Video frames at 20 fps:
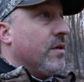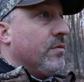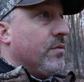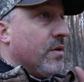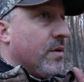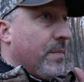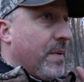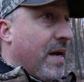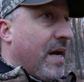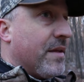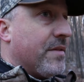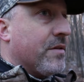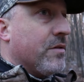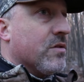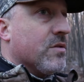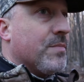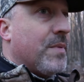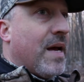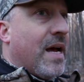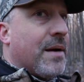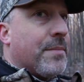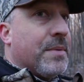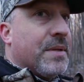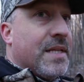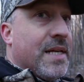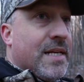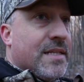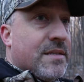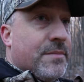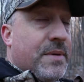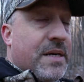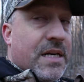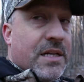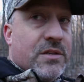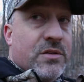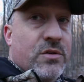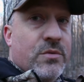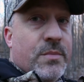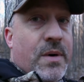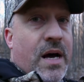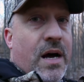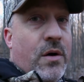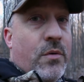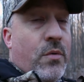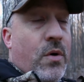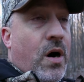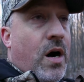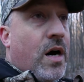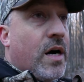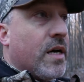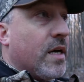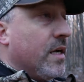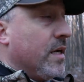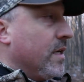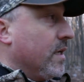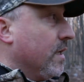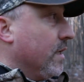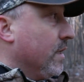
where the path goes back, but that's about a 2-mile walk